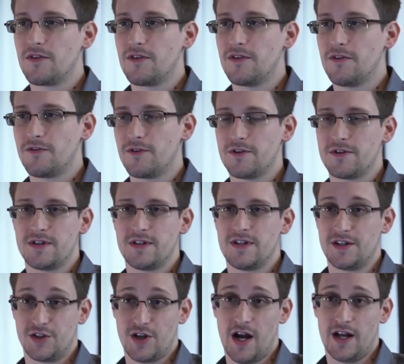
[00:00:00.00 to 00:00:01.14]
The first is
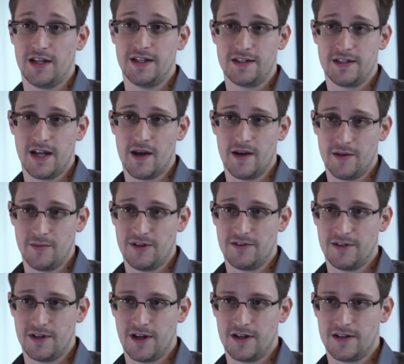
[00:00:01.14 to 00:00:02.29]
that China is an enemy of
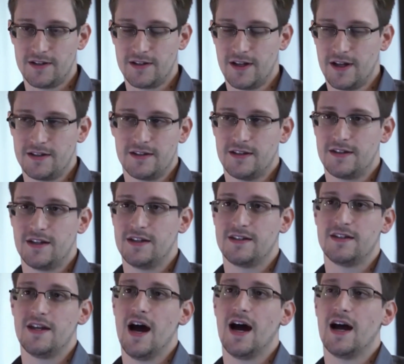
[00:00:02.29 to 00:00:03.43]
the United States.
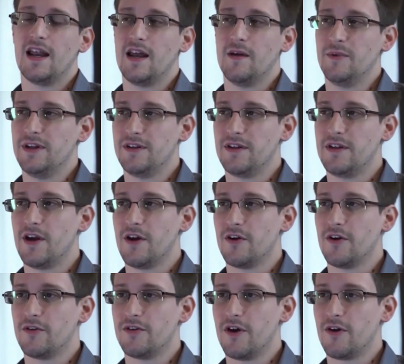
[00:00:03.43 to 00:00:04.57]
It's not. I mean,
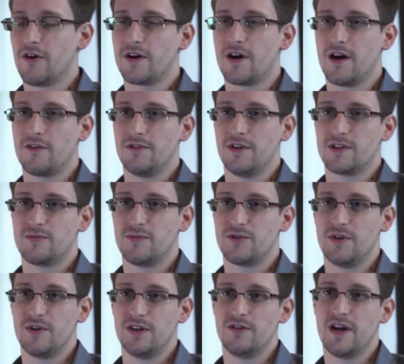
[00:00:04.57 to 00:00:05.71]
there are conflicts
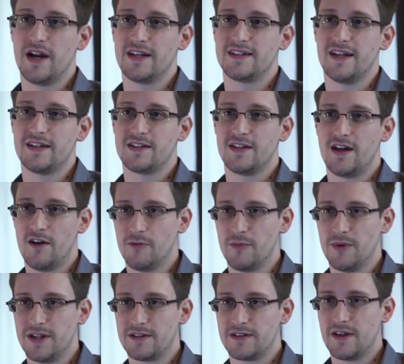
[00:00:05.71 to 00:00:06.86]
between the United States
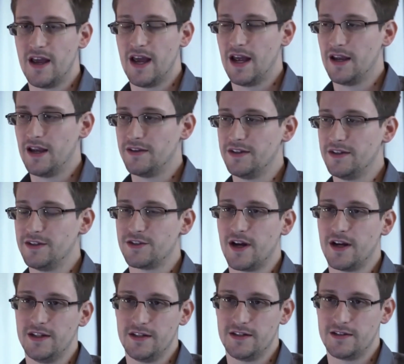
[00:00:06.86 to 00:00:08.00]
government and the
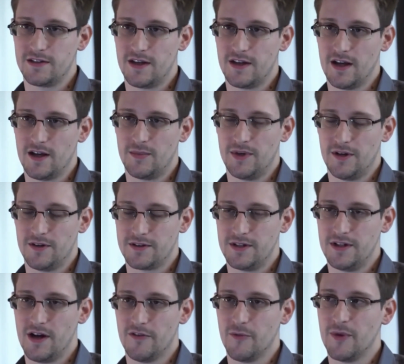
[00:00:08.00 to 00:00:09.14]
Chinese
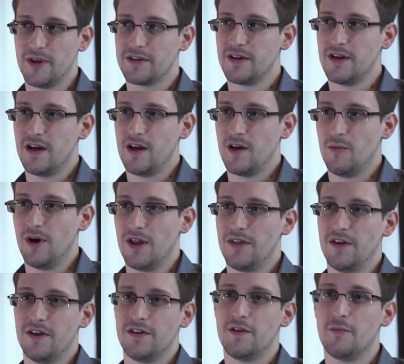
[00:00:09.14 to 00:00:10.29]
PRC government, but
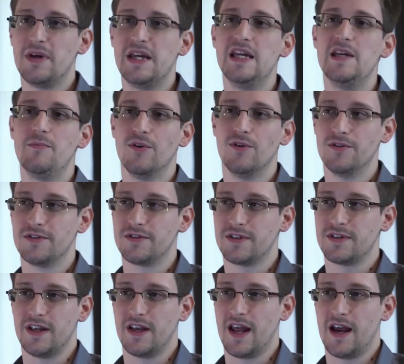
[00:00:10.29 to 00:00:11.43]
the peoples
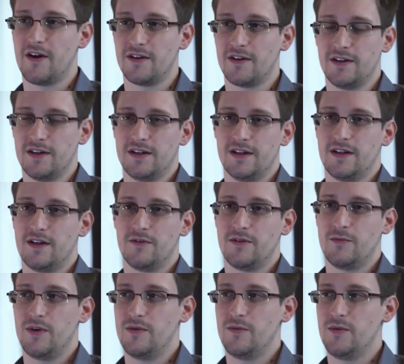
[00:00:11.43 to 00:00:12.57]
inherently,
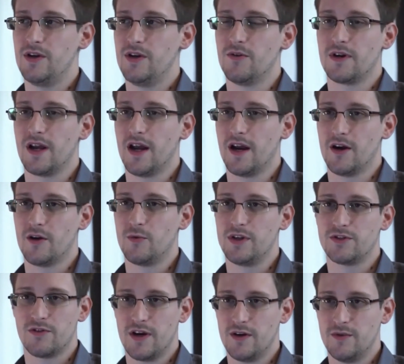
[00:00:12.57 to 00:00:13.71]
we don't care. We
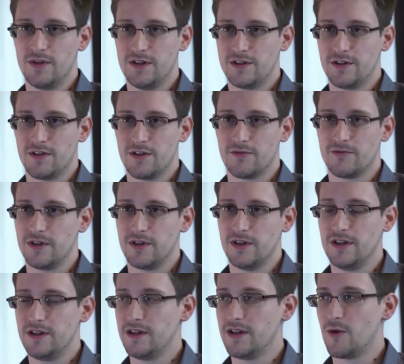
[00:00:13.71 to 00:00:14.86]
trade with each other
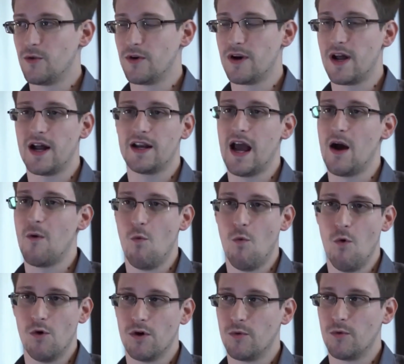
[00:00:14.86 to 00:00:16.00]
freely. We're not at
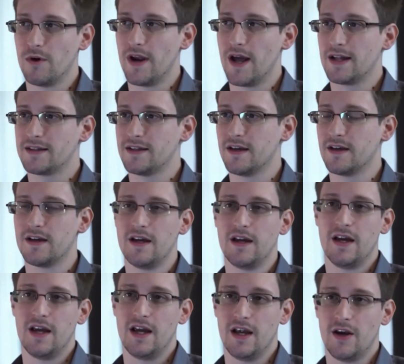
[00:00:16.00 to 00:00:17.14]
war. We're not
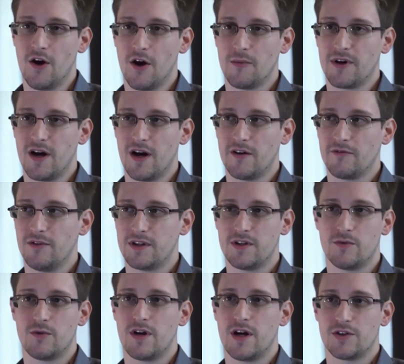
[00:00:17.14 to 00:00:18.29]
in armed conflict,
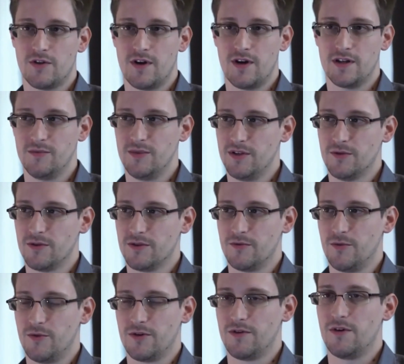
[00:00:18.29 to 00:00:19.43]
and we're not trying to be.
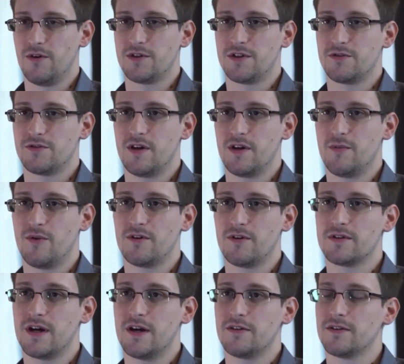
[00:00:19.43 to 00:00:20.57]
We're the largest trading
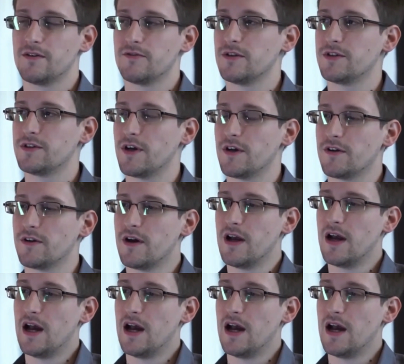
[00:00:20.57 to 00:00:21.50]
partners out there for each other.